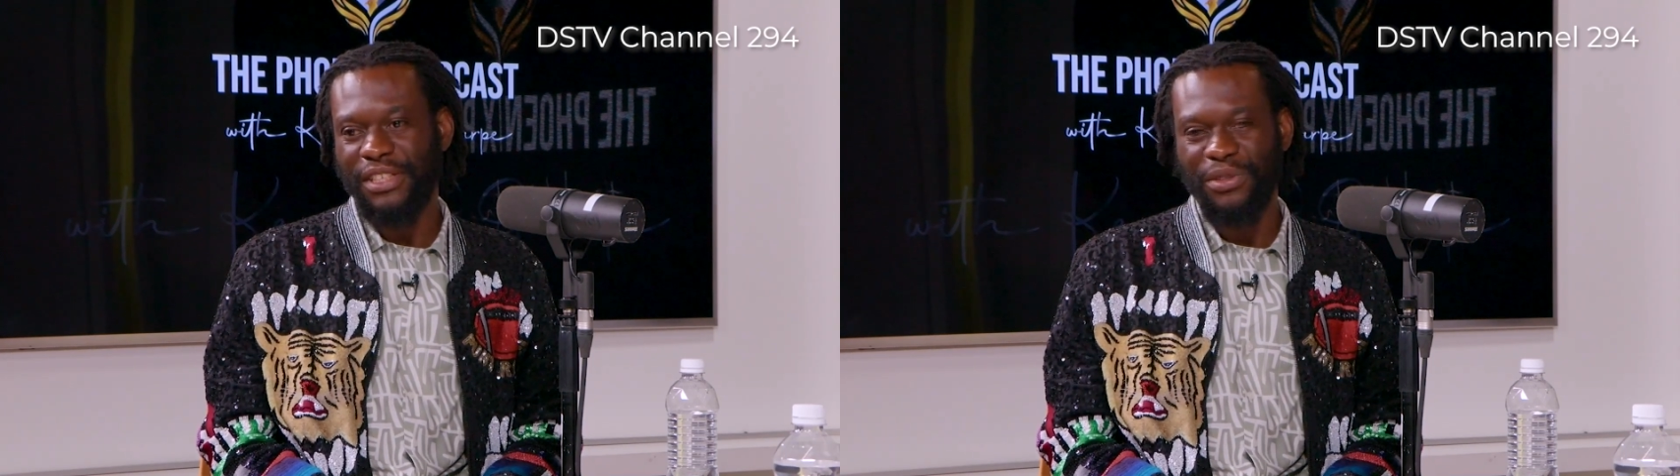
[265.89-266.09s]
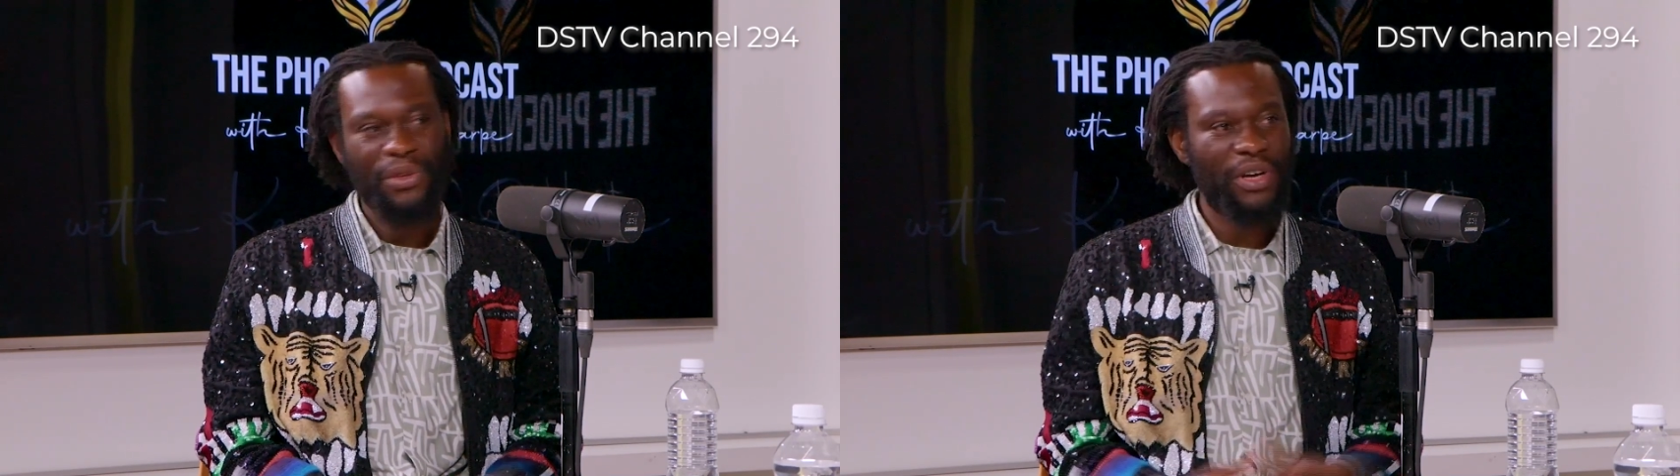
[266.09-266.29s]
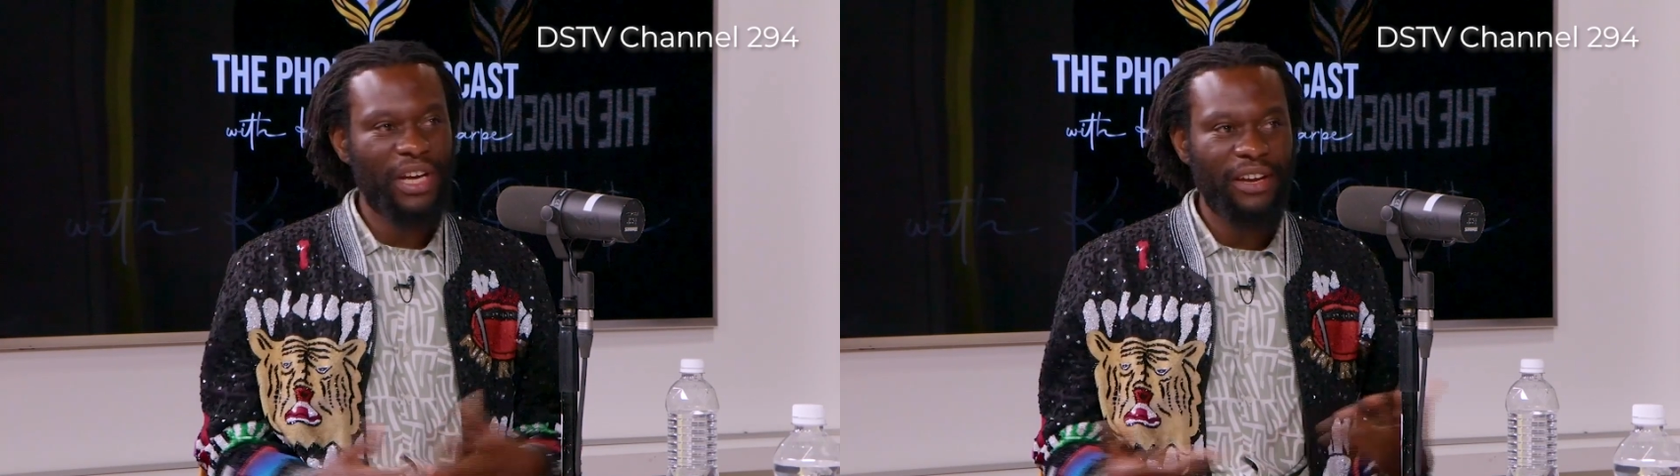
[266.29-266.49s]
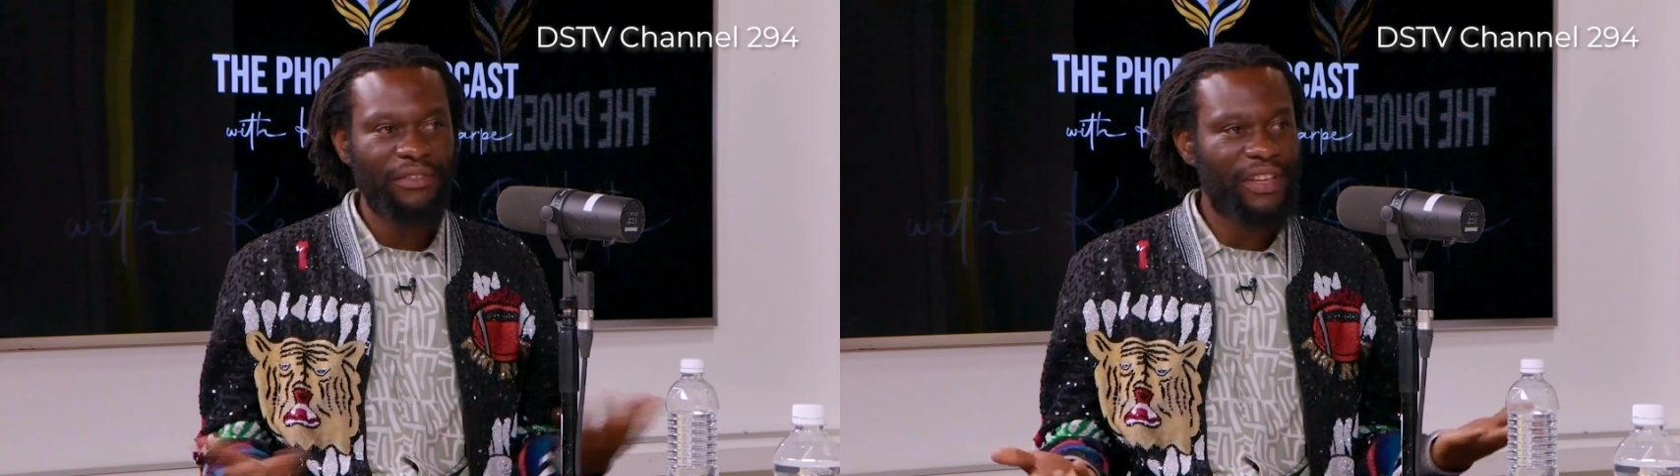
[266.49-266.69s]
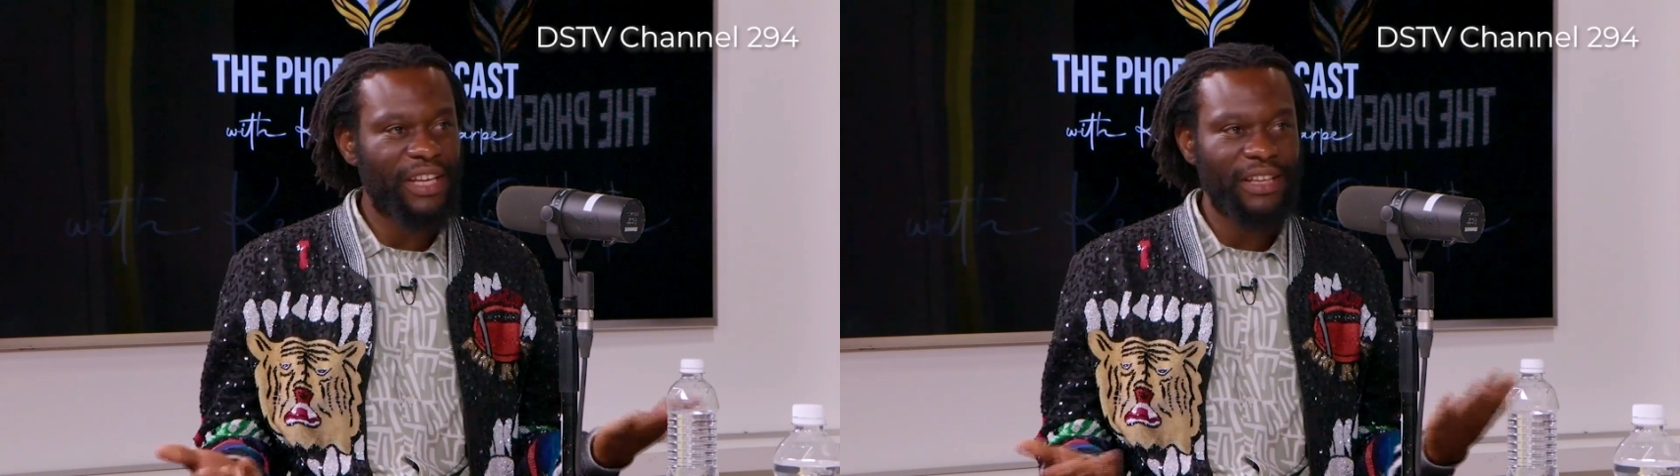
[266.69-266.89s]
you don't
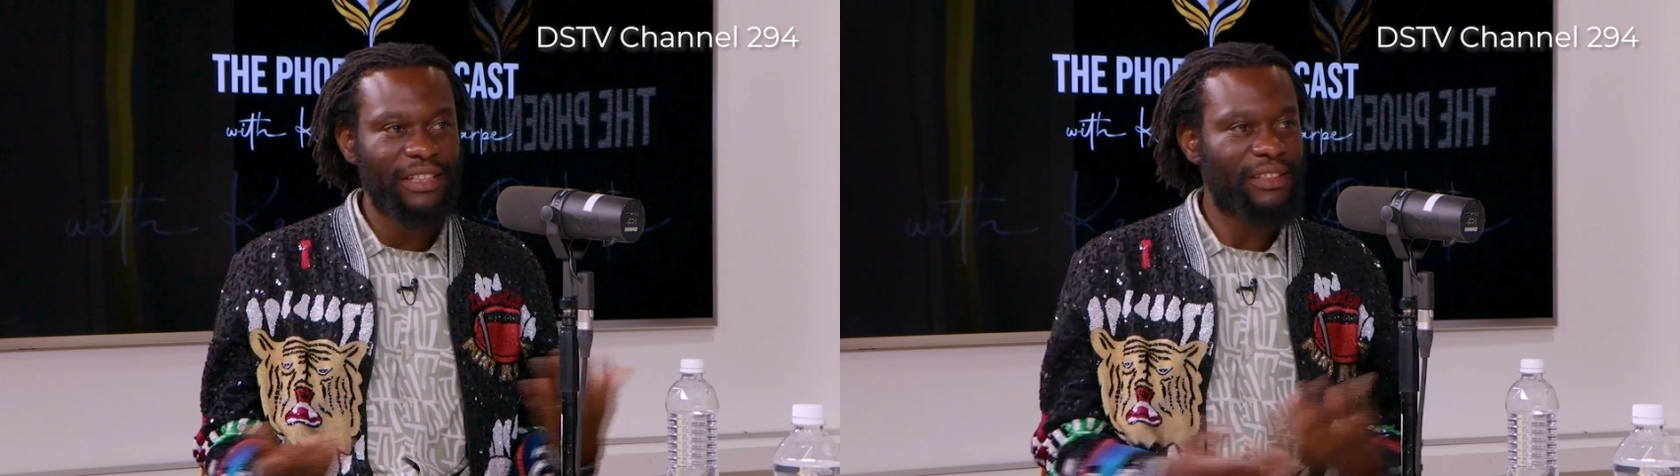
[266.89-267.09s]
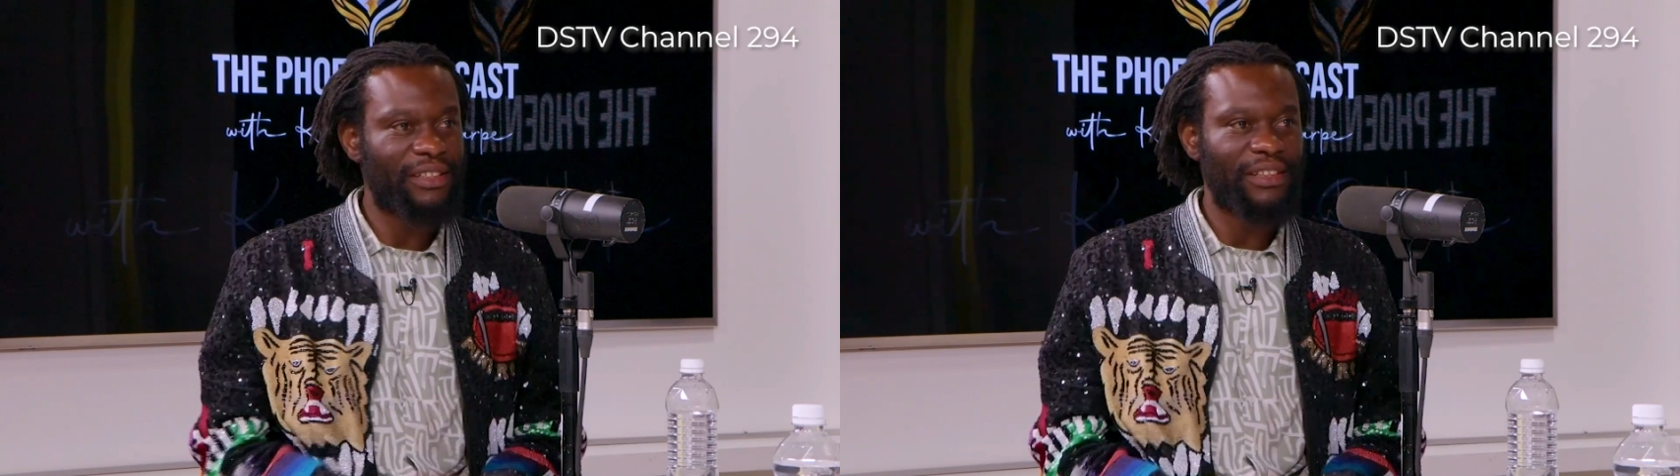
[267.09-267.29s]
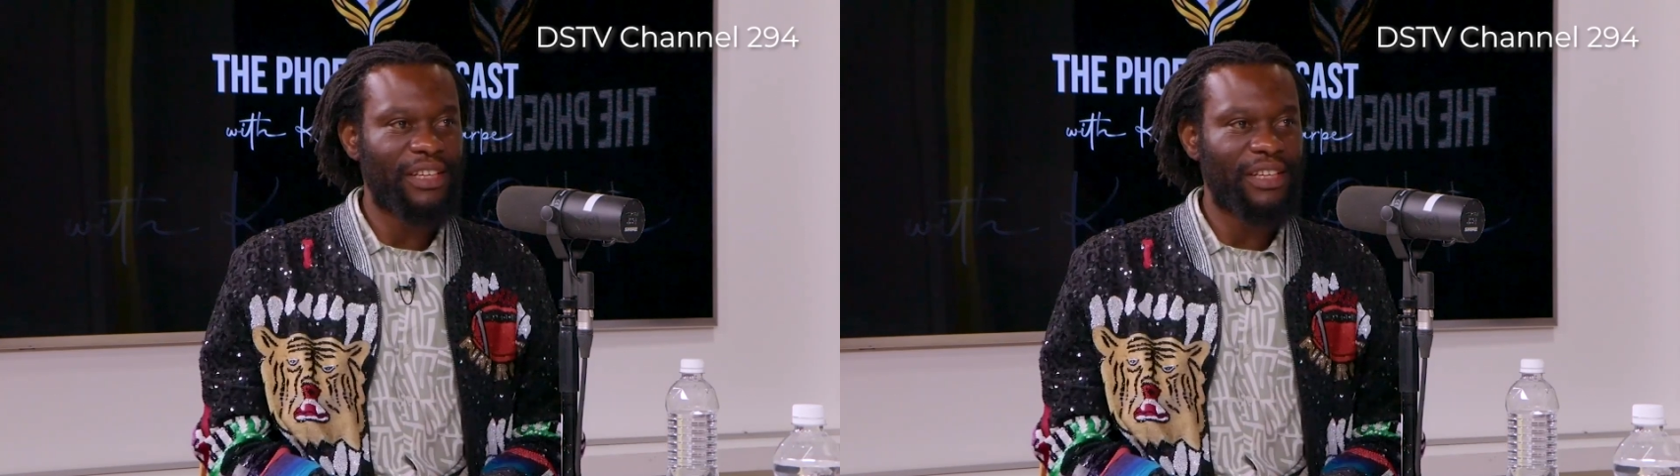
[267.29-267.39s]
have any